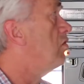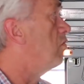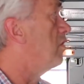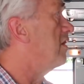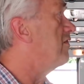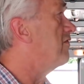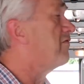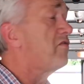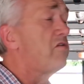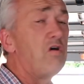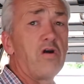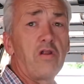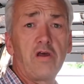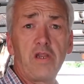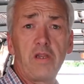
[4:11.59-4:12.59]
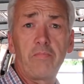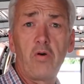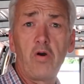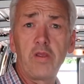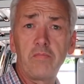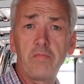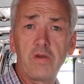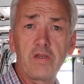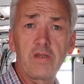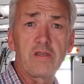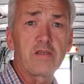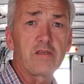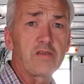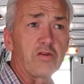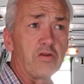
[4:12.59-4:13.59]
We've got an
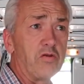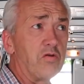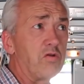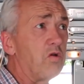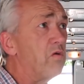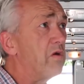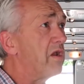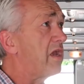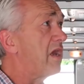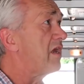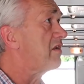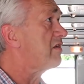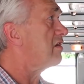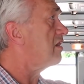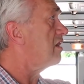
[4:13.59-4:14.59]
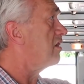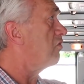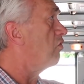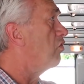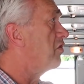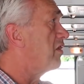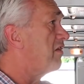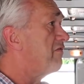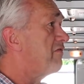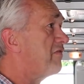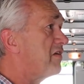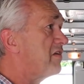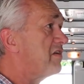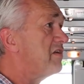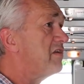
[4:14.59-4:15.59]
appointment to go and get an awning
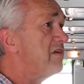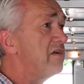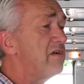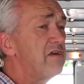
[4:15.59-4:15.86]
fitted